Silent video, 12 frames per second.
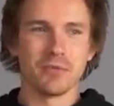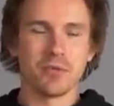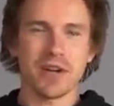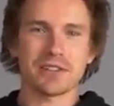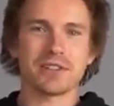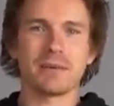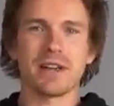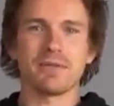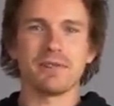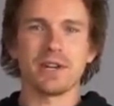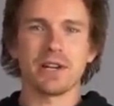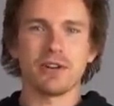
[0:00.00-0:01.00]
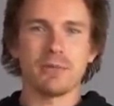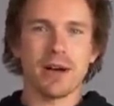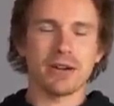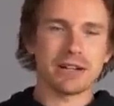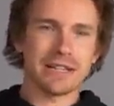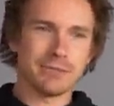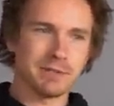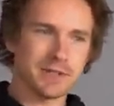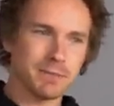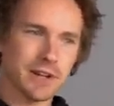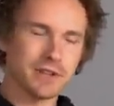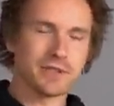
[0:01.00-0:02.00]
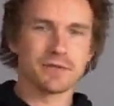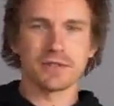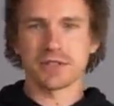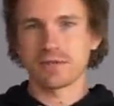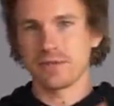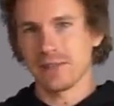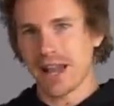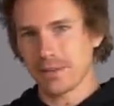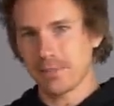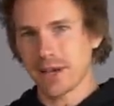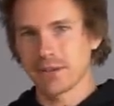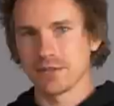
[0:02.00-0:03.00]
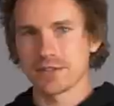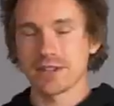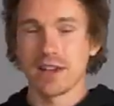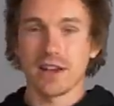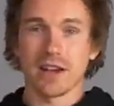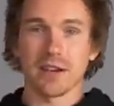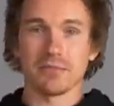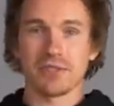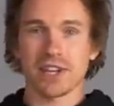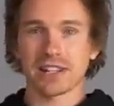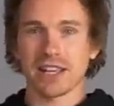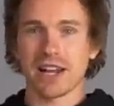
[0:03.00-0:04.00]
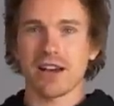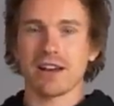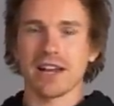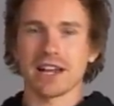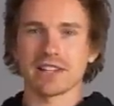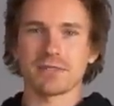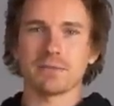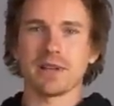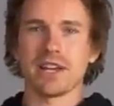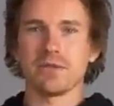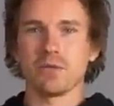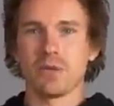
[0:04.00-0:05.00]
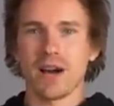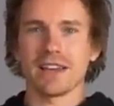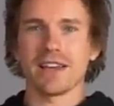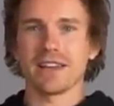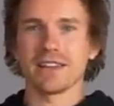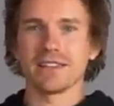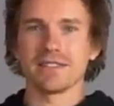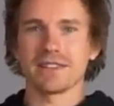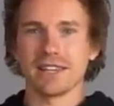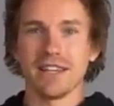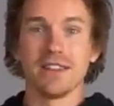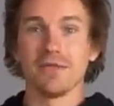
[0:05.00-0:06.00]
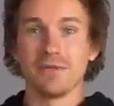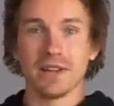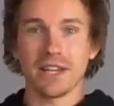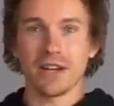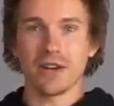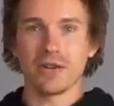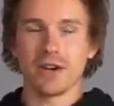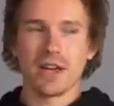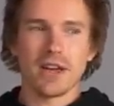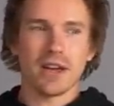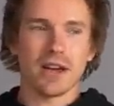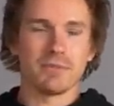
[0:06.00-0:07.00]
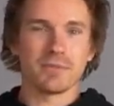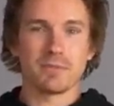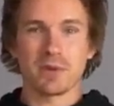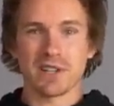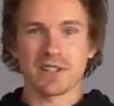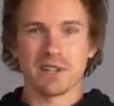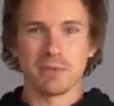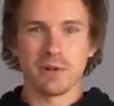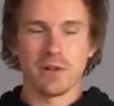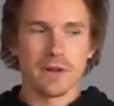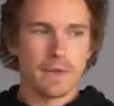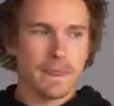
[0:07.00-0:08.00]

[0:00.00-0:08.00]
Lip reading: We actually made a video about clipless pedals versus flat pedals. Check that out. I explain why that is in the video. It's pretty simple.